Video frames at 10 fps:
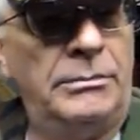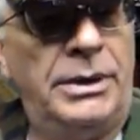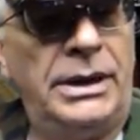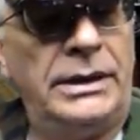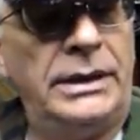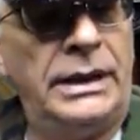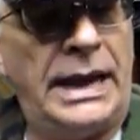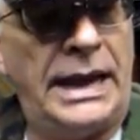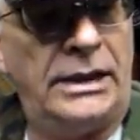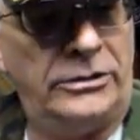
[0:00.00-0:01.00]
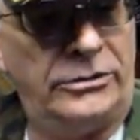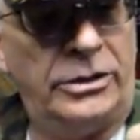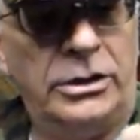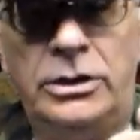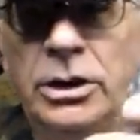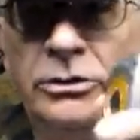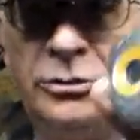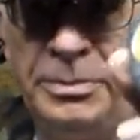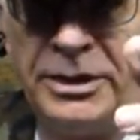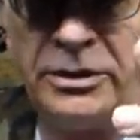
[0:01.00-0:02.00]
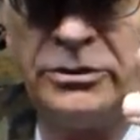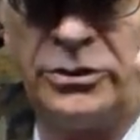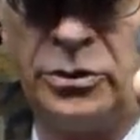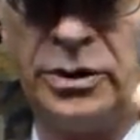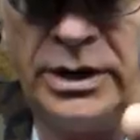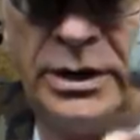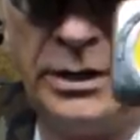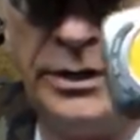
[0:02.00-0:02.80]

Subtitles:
But it has no speakers on